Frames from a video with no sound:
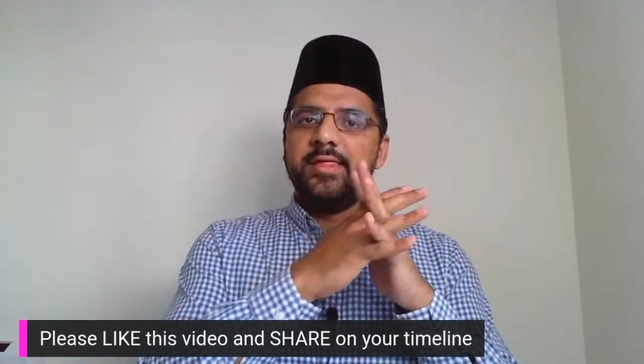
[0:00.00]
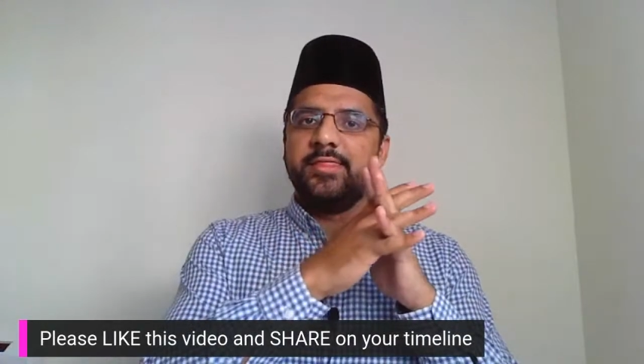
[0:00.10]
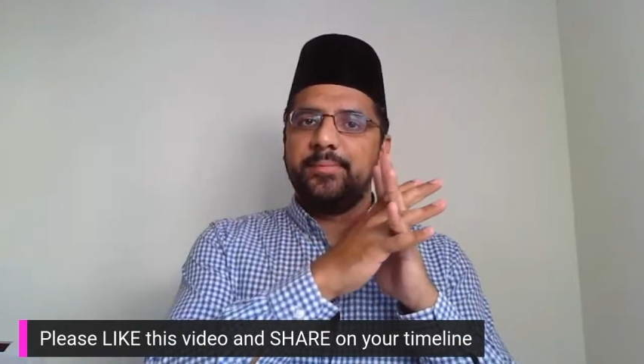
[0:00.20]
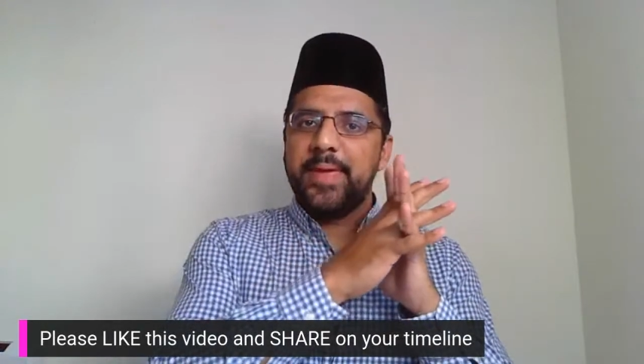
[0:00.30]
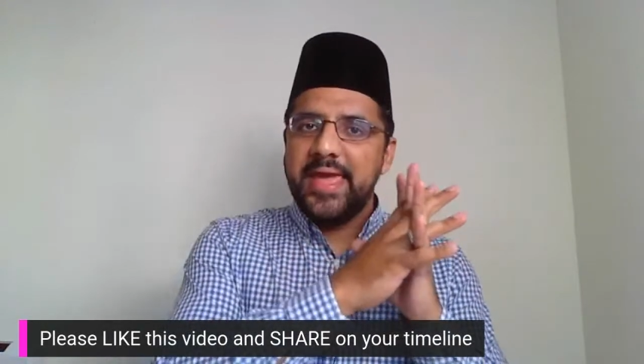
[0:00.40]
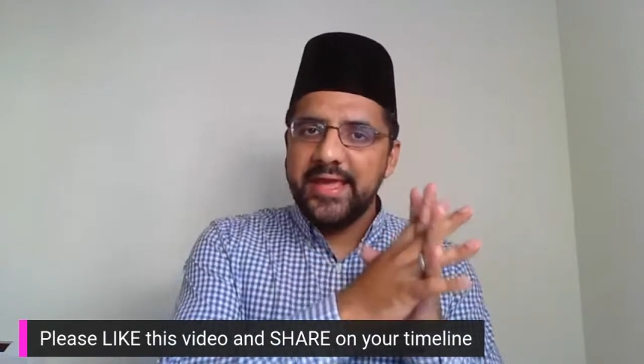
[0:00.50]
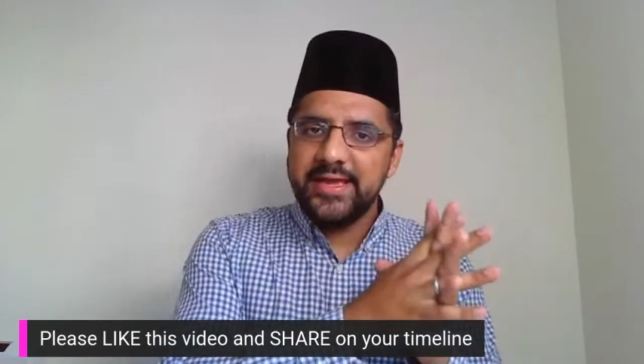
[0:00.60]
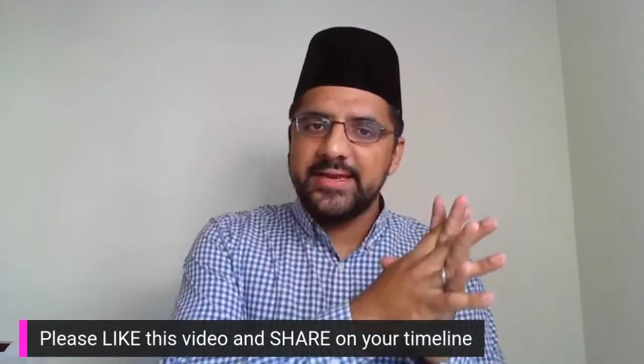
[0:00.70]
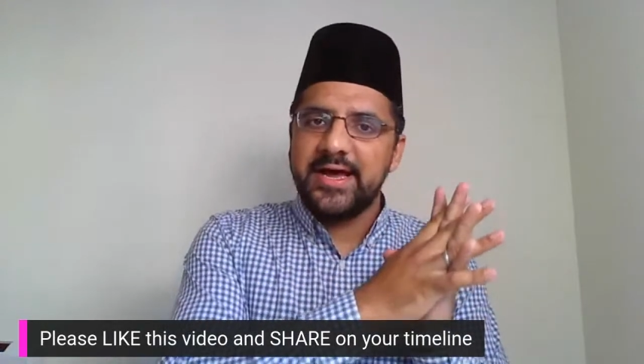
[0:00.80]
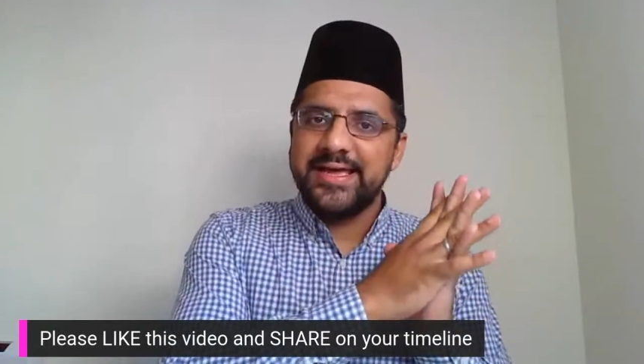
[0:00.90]
the
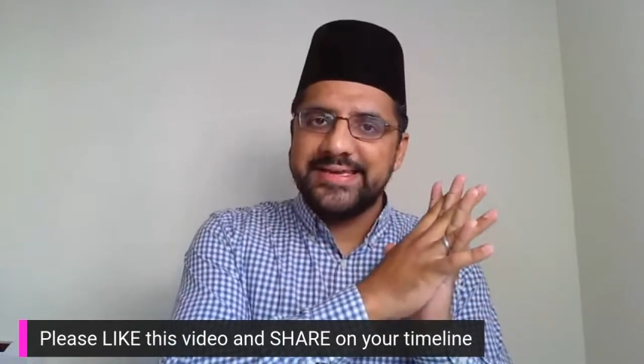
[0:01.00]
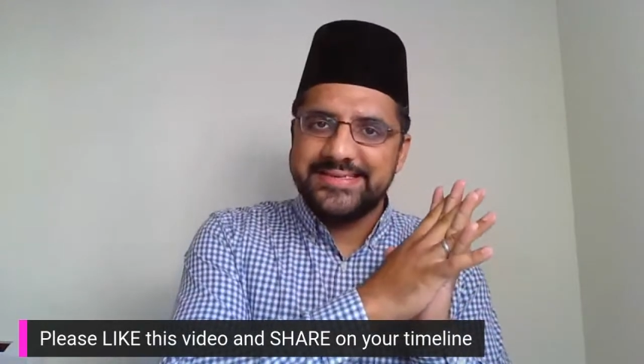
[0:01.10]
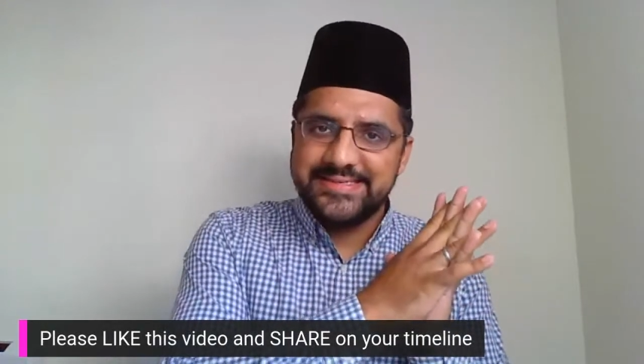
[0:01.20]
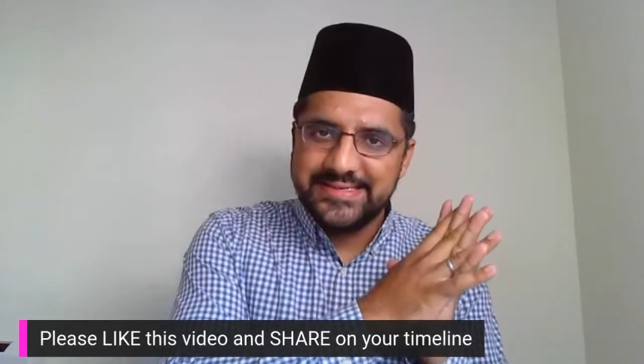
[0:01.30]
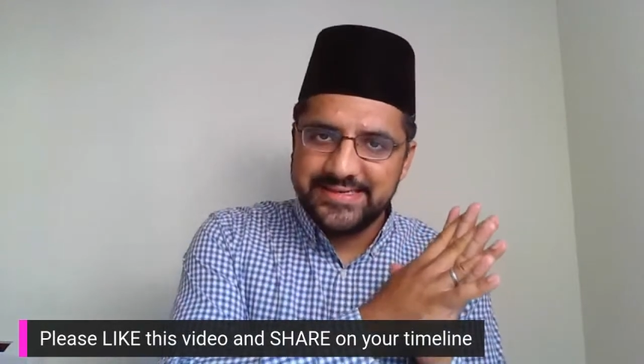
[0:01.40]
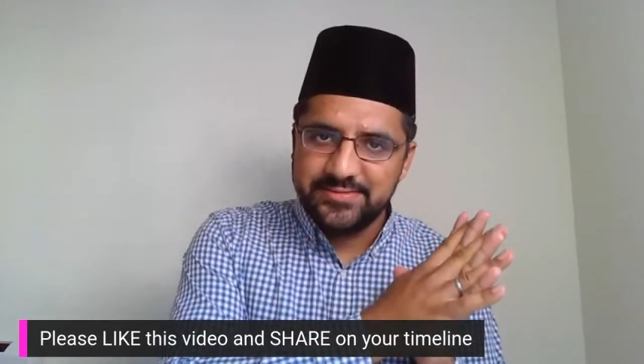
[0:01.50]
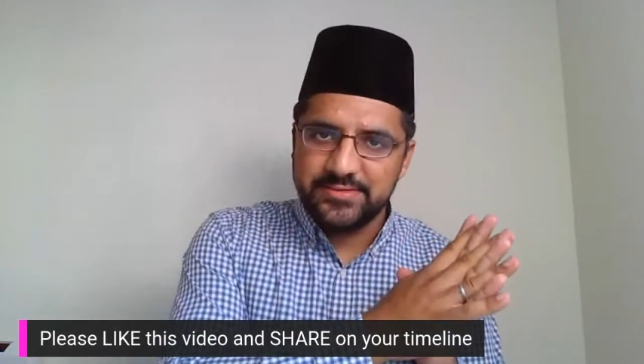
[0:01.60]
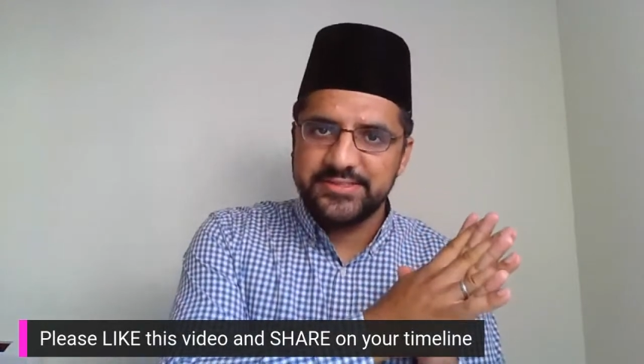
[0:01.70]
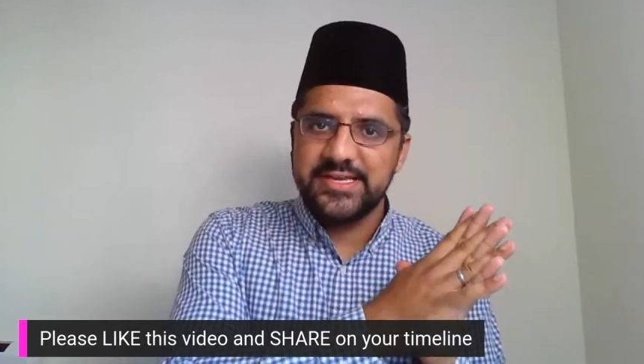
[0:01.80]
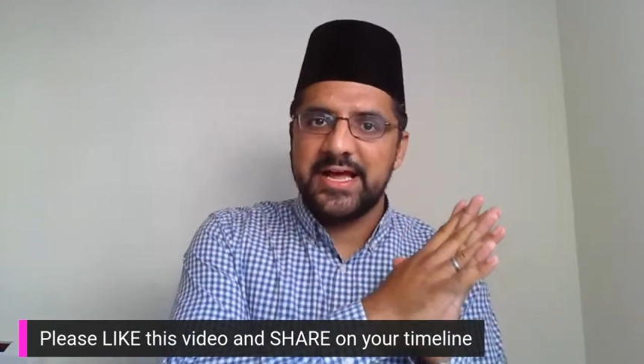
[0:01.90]
pagan
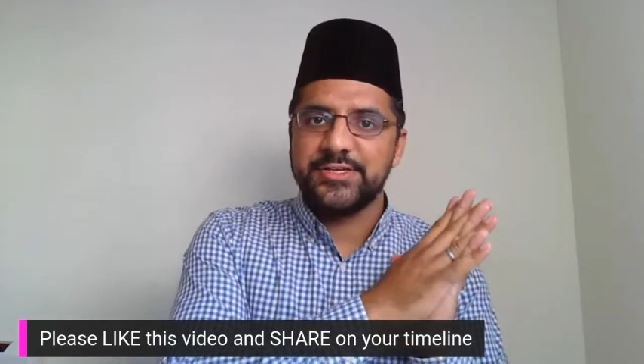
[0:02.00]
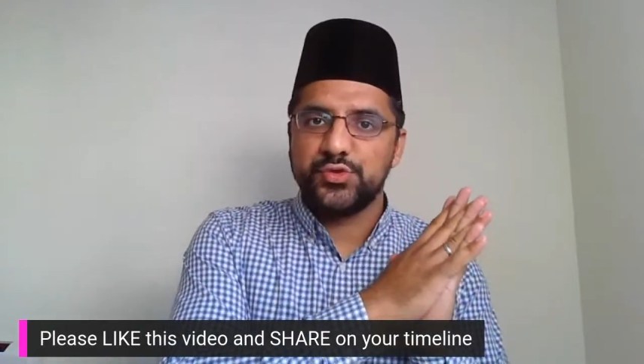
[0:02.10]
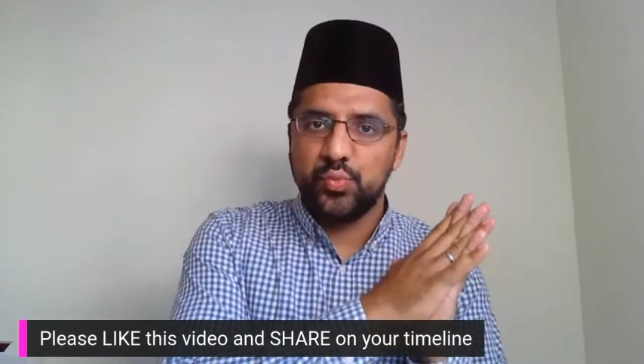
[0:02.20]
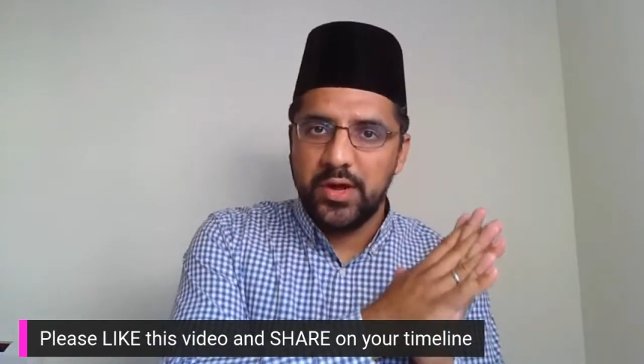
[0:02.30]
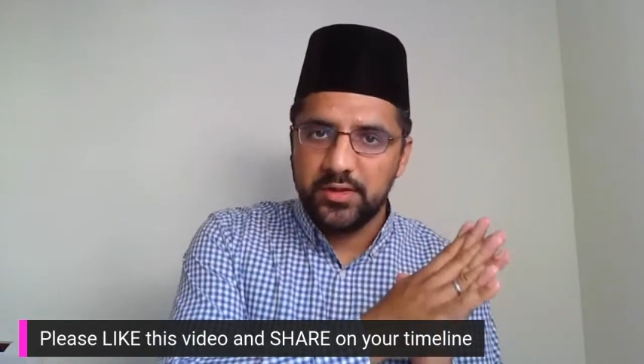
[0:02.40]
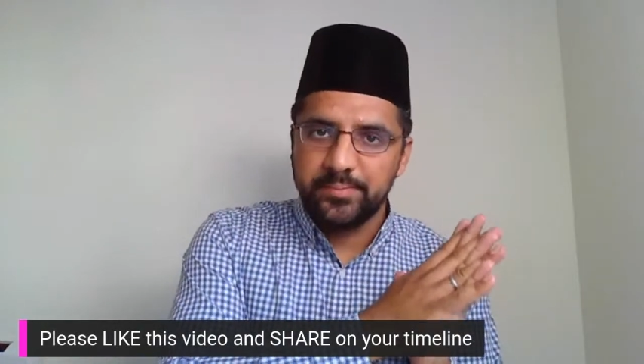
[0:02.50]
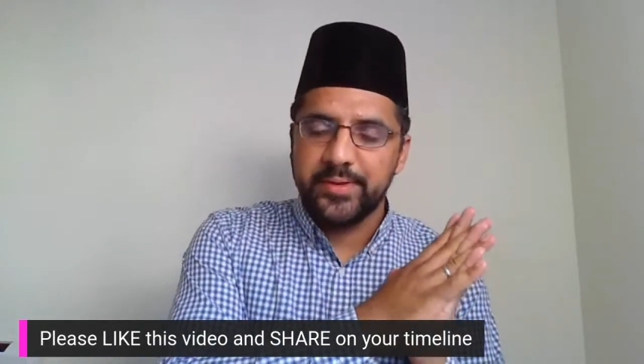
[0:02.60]
ideals as well,